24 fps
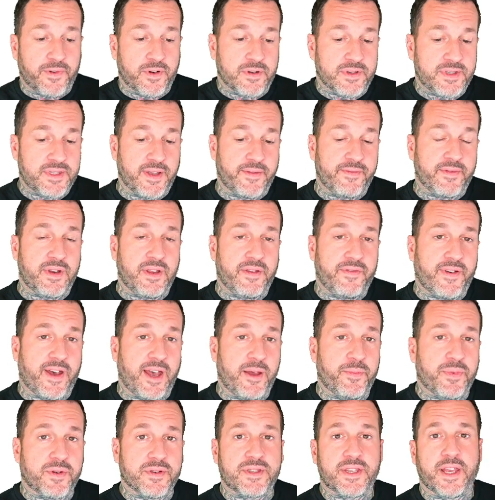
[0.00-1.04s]
for
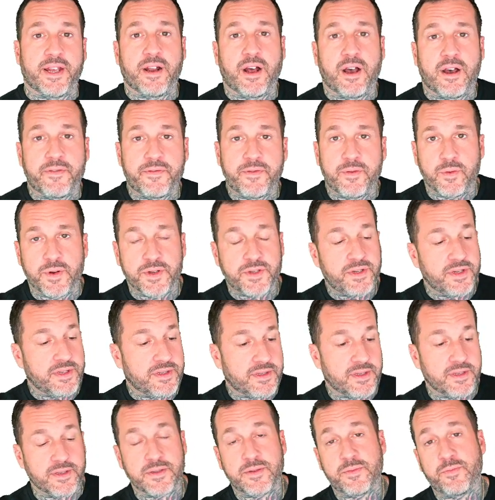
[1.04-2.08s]
75% off, which
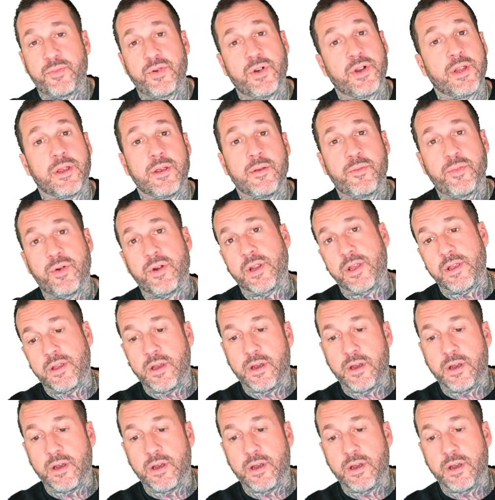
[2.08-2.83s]
is, is pretty pretty